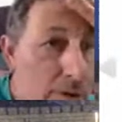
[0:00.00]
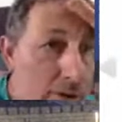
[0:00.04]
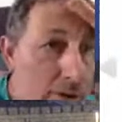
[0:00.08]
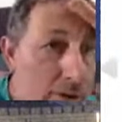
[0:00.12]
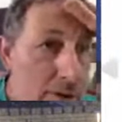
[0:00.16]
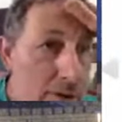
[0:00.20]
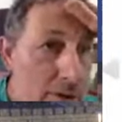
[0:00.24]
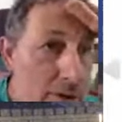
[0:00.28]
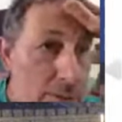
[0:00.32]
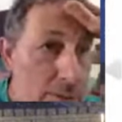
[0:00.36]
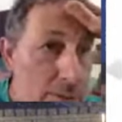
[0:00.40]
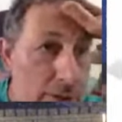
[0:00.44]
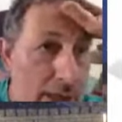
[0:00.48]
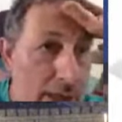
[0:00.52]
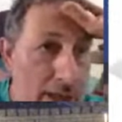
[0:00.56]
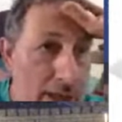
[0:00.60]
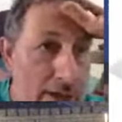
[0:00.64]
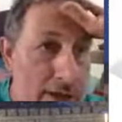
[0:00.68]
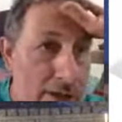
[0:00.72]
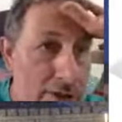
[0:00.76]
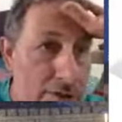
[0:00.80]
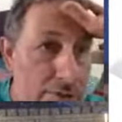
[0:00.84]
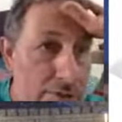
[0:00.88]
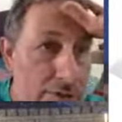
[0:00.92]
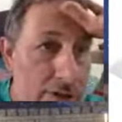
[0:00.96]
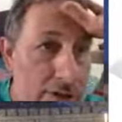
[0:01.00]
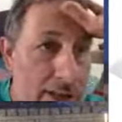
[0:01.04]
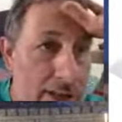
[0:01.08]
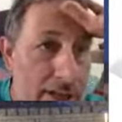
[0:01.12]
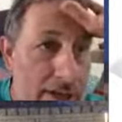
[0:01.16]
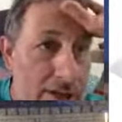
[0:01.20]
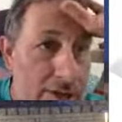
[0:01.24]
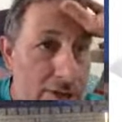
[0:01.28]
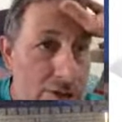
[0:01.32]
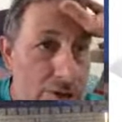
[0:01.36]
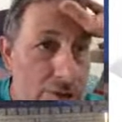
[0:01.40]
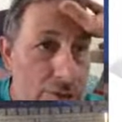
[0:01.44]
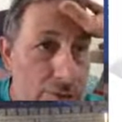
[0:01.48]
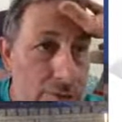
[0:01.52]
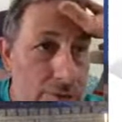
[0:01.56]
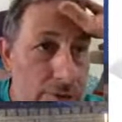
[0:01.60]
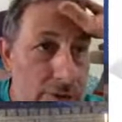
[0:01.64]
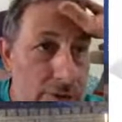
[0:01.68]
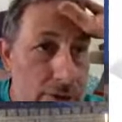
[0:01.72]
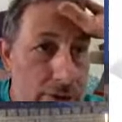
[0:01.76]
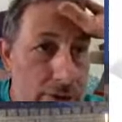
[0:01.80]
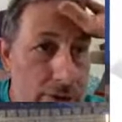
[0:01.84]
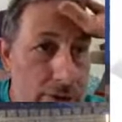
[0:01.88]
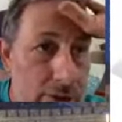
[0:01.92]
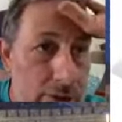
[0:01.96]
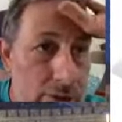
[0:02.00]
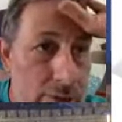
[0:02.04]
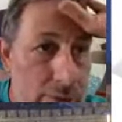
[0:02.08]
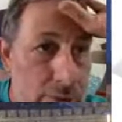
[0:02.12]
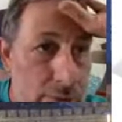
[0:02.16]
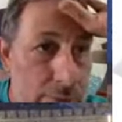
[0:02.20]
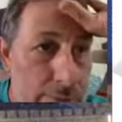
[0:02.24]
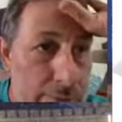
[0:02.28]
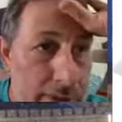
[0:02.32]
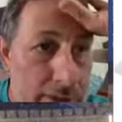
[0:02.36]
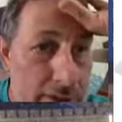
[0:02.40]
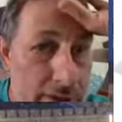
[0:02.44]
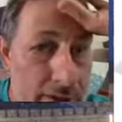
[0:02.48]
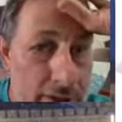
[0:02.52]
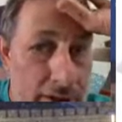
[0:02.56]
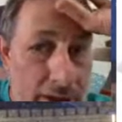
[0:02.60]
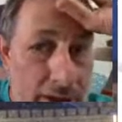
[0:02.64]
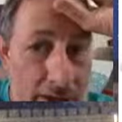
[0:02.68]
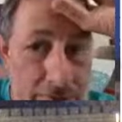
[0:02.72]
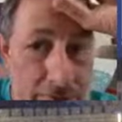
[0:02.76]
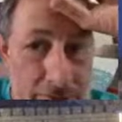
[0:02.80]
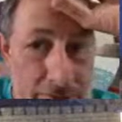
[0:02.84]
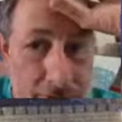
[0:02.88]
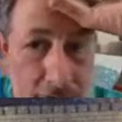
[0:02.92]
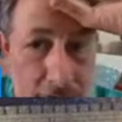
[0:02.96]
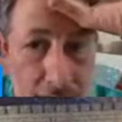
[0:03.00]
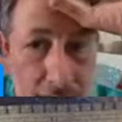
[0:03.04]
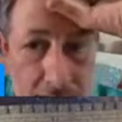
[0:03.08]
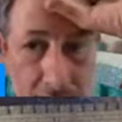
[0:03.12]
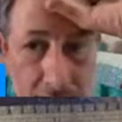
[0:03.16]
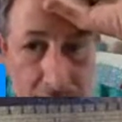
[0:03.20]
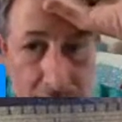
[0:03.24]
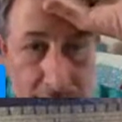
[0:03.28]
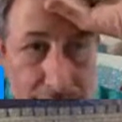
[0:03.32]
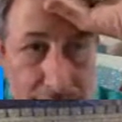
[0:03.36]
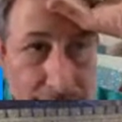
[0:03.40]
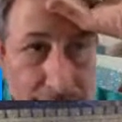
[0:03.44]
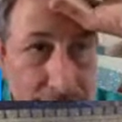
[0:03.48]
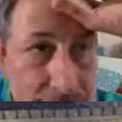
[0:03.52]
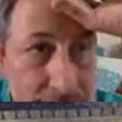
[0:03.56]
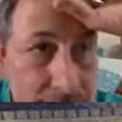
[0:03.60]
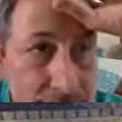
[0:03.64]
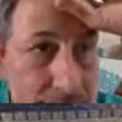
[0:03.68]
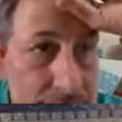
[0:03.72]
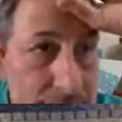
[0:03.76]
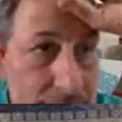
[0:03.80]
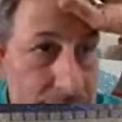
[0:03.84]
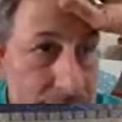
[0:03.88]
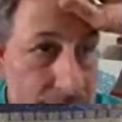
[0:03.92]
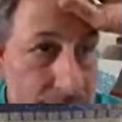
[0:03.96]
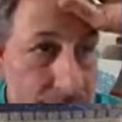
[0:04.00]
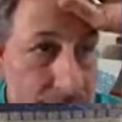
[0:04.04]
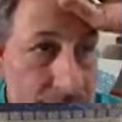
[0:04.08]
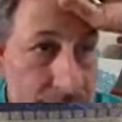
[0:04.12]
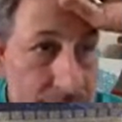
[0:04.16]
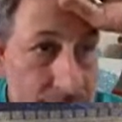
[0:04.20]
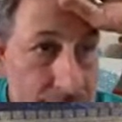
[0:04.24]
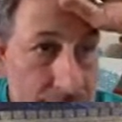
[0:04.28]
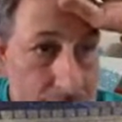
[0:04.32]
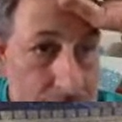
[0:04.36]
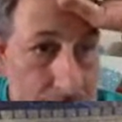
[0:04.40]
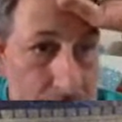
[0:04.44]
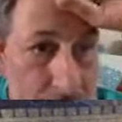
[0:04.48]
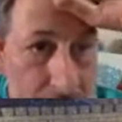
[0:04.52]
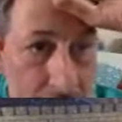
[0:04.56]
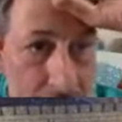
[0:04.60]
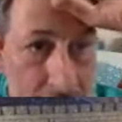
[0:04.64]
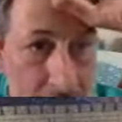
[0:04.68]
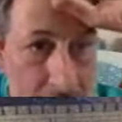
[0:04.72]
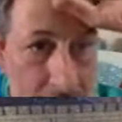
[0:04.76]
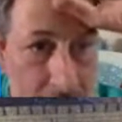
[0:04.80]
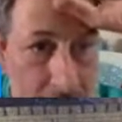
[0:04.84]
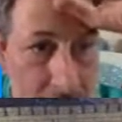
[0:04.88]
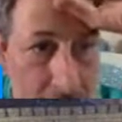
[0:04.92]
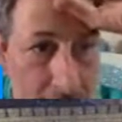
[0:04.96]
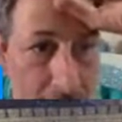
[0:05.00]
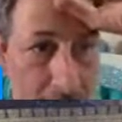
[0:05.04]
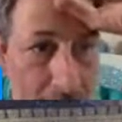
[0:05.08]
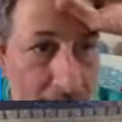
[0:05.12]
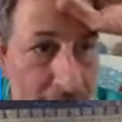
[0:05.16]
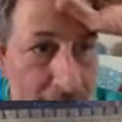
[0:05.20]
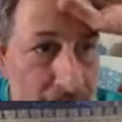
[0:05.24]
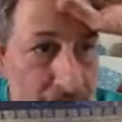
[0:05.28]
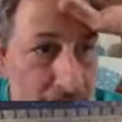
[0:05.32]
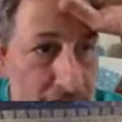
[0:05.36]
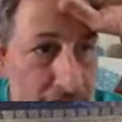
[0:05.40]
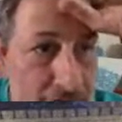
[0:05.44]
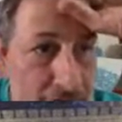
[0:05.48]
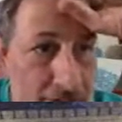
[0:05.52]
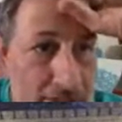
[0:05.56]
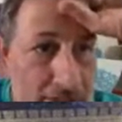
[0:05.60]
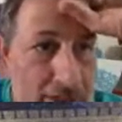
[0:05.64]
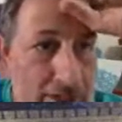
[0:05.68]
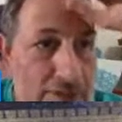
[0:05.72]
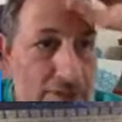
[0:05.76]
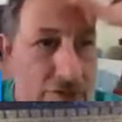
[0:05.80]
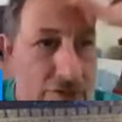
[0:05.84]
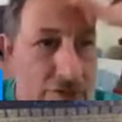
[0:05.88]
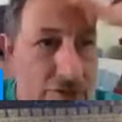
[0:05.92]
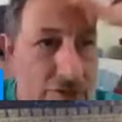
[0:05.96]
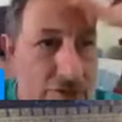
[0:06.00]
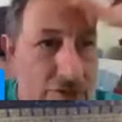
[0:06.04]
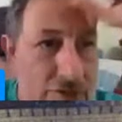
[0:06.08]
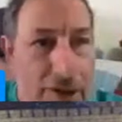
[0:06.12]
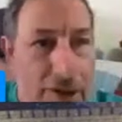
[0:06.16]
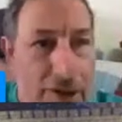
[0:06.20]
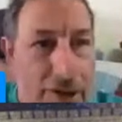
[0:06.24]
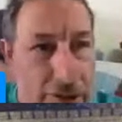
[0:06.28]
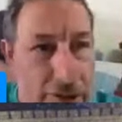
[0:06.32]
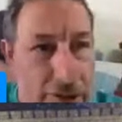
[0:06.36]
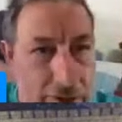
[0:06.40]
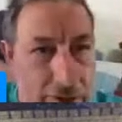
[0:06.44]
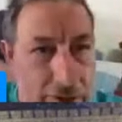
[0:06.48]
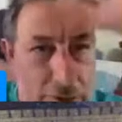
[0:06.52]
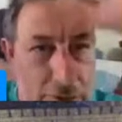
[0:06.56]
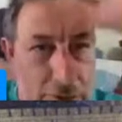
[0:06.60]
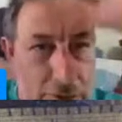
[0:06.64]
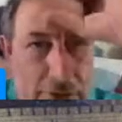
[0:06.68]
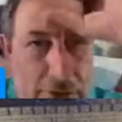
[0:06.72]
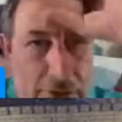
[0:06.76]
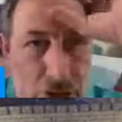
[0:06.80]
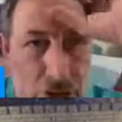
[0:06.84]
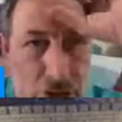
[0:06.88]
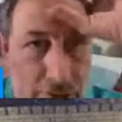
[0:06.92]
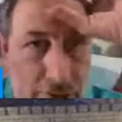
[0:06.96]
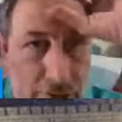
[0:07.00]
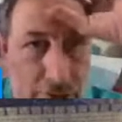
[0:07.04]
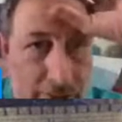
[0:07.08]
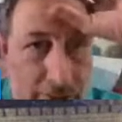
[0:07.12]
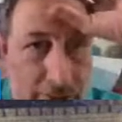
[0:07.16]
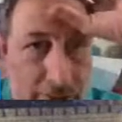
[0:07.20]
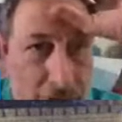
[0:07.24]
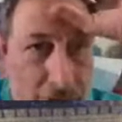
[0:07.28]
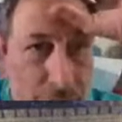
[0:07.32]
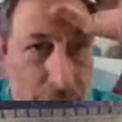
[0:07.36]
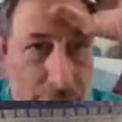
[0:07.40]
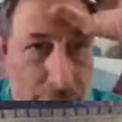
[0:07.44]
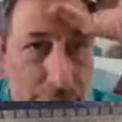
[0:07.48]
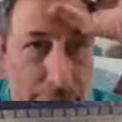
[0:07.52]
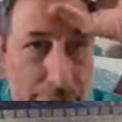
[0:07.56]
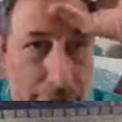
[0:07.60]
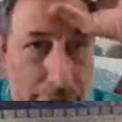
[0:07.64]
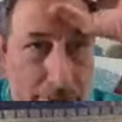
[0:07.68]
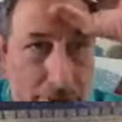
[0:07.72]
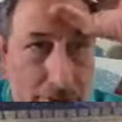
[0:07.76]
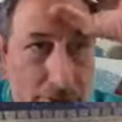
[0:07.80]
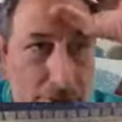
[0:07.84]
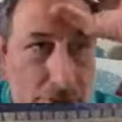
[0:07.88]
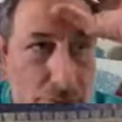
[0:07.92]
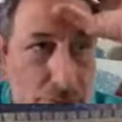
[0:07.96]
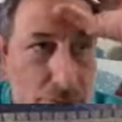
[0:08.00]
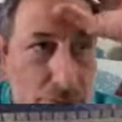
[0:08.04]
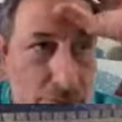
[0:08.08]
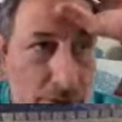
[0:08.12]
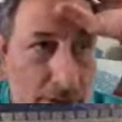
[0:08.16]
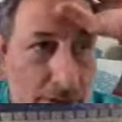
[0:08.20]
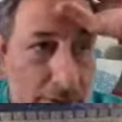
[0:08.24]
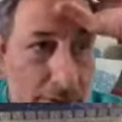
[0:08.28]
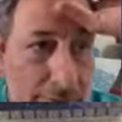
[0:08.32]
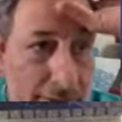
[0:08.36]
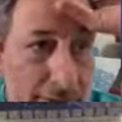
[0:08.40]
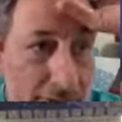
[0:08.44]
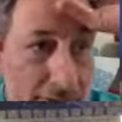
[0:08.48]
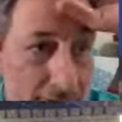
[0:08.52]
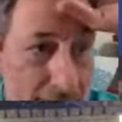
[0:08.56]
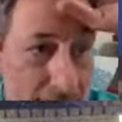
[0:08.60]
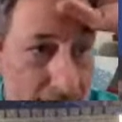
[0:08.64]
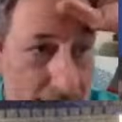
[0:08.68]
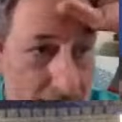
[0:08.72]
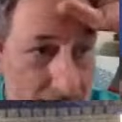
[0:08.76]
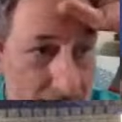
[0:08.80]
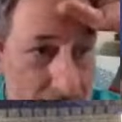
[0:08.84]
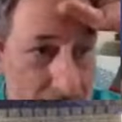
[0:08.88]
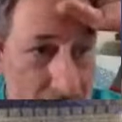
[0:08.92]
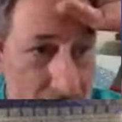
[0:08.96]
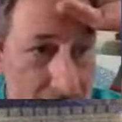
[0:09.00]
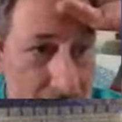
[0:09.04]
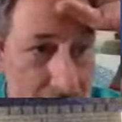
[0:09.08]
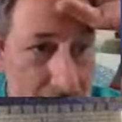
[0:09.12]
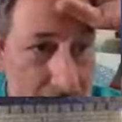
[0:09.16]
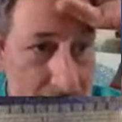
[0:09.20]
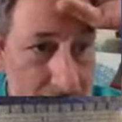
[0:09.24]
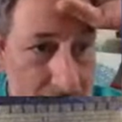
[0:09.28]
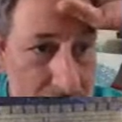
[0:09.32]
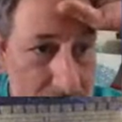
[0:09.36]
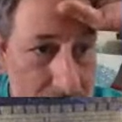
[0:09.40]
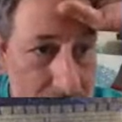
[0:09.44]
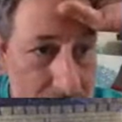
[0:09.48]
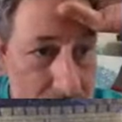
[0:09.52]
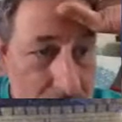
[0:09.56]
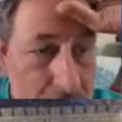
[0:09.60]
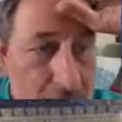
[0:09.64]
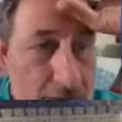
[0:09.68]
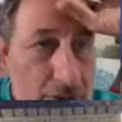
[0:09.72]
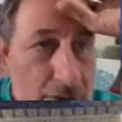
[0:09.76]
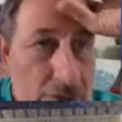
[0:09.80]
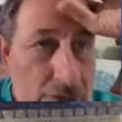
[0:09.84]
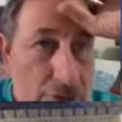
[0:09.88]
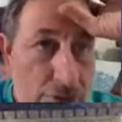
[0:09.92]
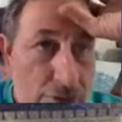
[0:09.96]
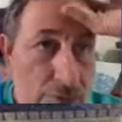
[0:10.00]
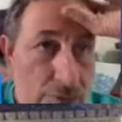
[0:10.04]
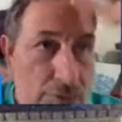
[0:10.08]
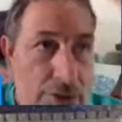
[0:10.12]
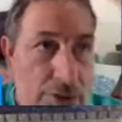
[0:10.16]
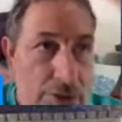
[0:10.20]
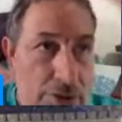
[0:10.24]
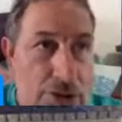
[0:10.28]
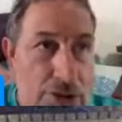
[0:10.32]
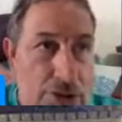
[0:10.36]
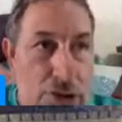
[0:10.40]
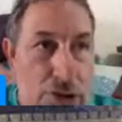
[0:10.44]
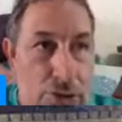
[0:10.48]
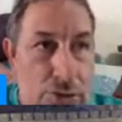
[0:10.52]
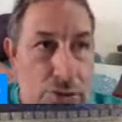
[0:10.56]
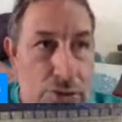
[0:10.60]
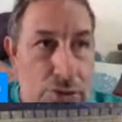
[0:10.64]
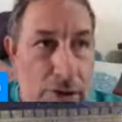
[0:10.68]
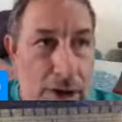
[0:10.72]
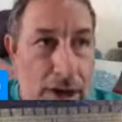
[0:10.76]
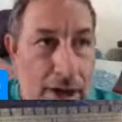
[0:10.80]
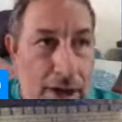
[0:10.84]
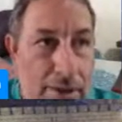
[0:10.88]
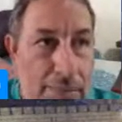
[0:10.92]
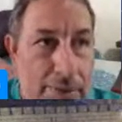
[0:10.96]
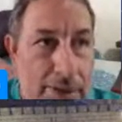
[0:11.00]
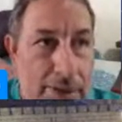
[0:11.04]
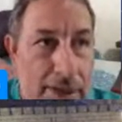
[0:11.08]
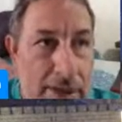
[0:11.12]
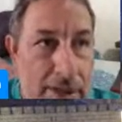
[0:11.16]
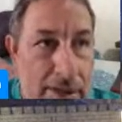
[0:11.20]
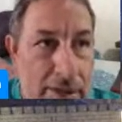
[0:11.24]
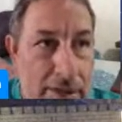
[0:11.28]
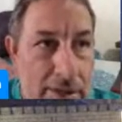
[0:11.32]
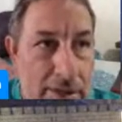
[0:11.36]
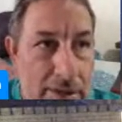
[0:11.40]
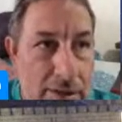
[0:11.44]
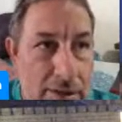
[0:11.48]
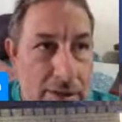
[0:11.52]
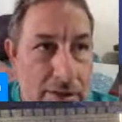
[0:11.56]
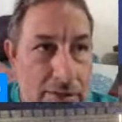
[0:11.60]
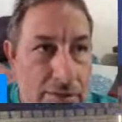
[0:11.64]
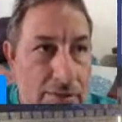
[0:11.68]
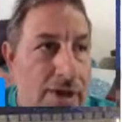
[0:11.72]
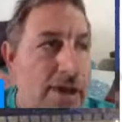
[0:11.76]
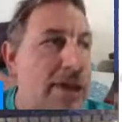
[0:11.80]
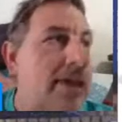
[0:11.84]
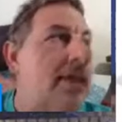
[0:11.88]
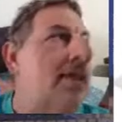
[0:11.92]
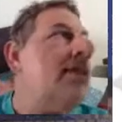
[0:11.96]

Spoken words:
He will not enter the land, so he won't be alive for long. But he's still alive, and he's going to give his final set of speeches, and that's what basically Deuteronomy is. Okay, so the word Deuteronomy, right?